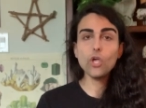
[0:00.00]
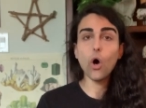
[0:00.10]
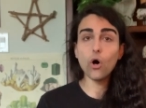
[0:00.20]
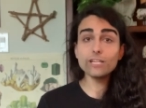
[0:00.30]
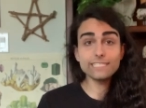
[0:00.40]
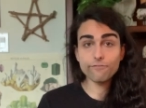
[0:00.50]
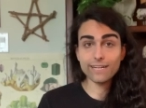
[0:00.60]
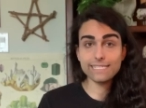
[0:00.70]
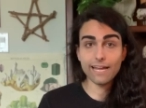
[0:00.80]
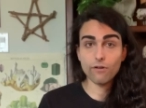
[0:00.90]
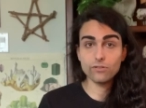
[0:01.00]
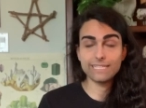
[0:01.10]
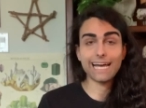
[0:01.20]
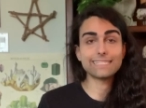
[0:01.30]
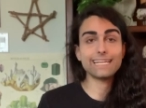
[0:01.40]
on different tarot
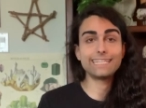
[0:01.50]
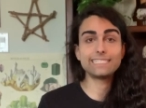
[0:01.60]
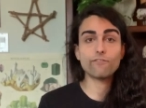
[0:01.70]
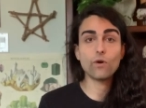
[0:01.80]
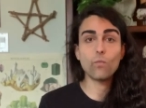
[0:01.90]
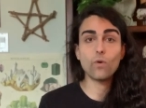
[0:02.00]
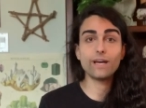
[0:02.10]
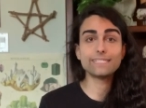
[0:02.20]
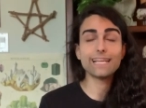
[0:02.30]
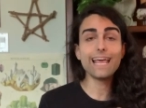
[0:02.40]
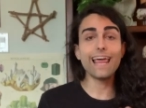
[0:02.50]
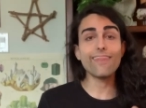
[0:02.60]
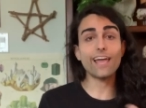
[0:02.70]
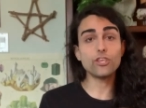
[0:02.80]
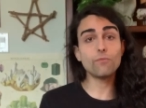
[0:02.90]
decks and different ones
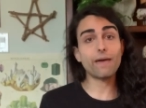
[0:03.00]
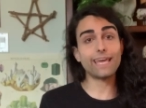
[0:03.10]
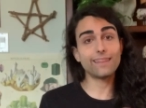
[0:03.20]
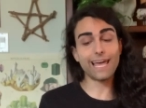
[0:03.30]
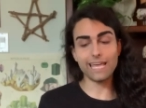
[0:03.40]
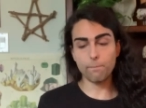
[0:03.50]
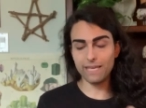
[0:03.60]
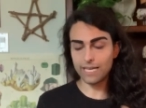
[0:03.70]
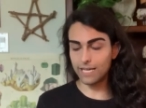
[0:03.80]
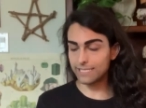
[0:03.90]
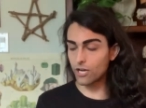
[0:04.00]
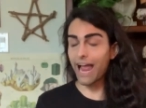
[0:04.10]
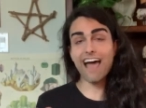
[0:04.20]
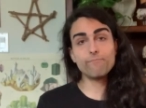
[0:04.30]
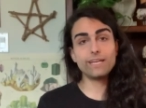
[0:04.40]
that you may like, because there
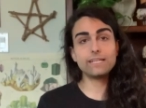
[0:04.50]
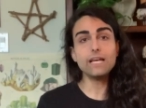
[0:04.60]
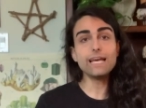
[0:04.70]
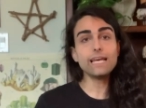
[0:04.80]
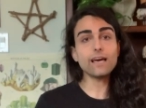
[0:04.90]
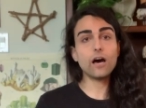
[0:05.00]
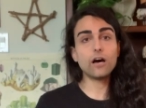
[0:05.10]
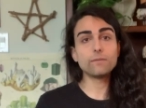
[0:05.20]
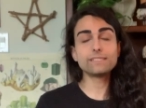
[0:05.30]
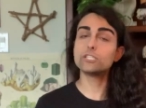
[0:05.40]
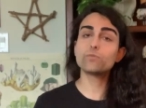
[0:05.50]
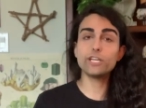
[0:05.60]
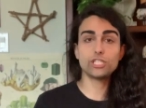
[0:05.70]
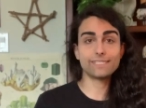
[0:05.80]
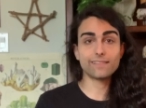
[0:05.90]
have been
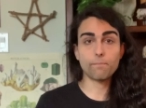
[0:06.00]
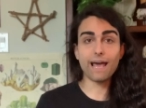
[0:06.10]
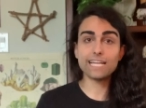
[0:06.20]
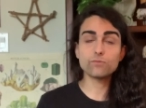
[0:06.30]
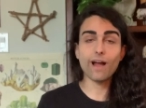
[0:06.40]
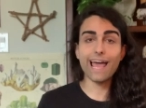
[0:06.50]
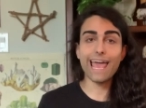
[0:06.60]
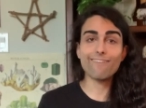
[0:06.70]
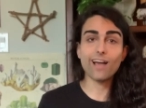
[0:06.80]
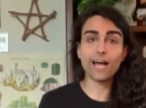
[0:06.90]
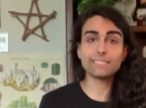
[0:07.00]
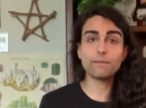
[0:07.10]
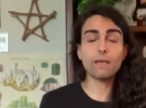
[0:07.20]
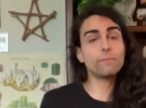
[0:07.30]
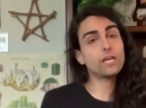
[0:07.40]
situations in the past where I have
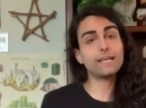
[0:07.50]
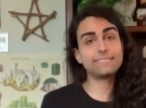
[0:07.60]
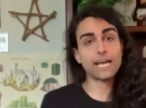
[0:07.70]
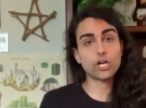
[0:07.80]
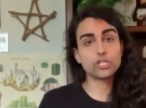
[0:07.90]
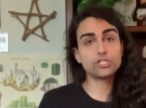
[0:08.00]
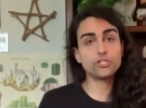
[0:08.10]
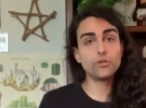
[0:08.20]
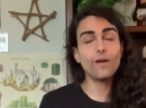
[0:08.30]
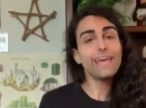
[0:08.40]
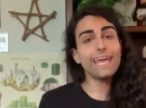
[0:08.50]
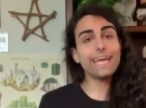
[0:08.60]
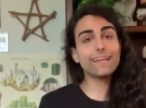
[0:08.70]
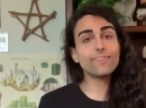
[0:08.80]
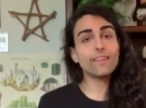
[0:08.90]
gotten maybe a deck or 2
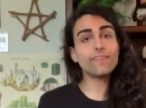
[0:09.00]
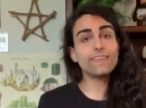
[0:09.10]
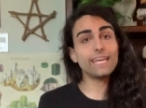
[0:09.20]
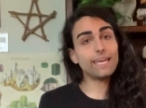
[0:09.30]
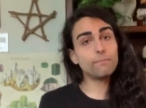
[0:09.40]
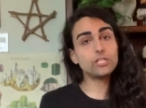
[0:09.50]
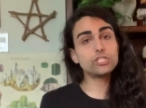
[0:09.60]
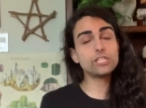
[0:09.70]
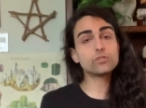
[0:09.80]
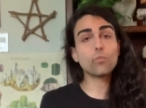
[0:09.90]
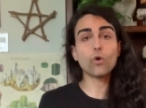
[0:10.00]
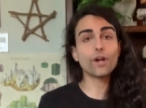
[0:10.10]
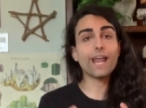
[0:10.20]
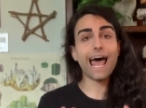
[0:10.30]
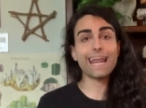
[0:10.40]
and the images
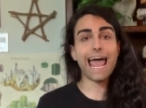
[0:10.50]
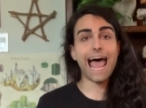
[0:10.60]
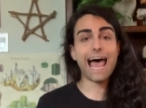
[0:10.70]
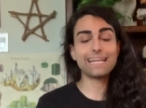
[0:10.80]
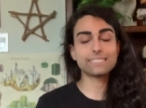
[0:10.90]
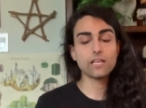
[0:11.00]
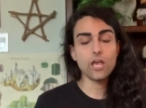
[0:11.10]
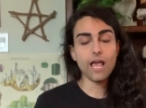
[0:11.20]
were not as